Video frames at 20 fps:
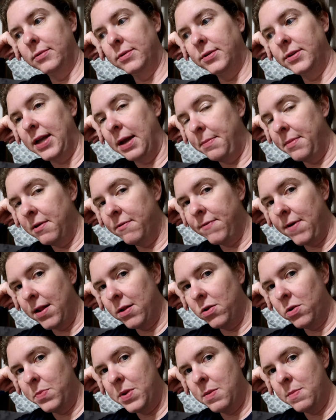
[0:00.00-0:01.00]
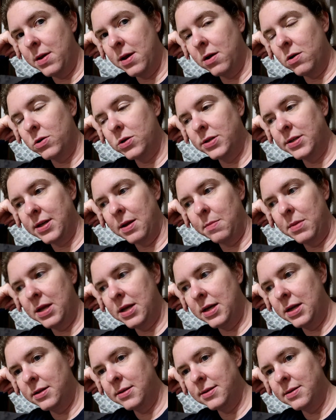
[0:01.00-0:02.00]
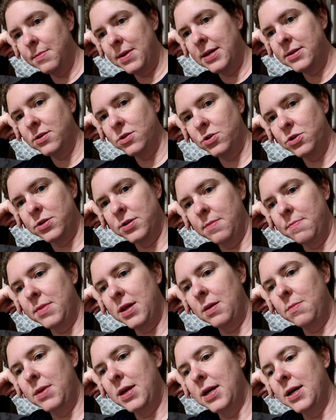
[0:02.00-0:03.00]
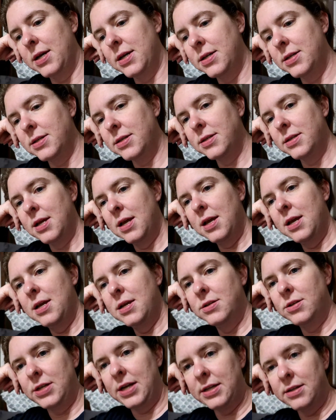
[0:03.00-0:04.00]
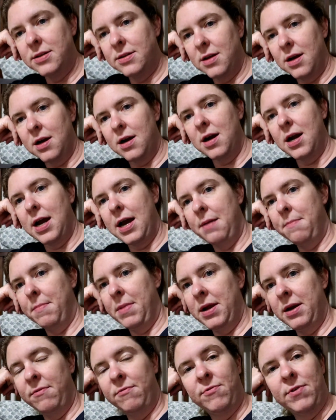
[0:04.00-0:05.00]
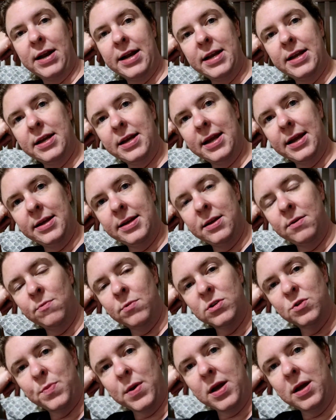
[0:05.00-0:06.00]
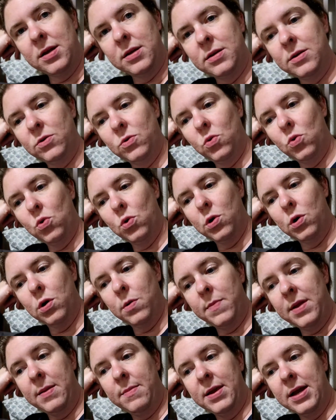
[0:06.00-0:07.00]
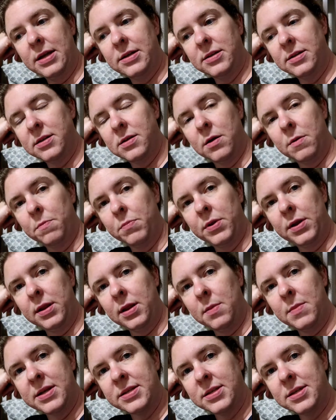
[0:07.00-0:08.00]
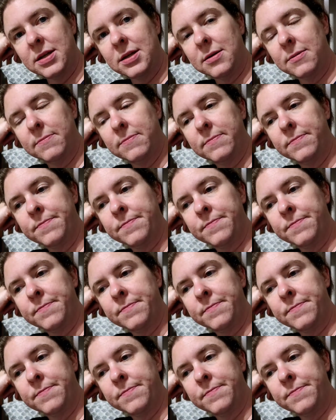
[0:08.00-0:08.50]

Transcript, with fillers: send me a follow-up email or send me an instant message or something because chances are I might have read it and didn't respond or maybe I just completely missed it.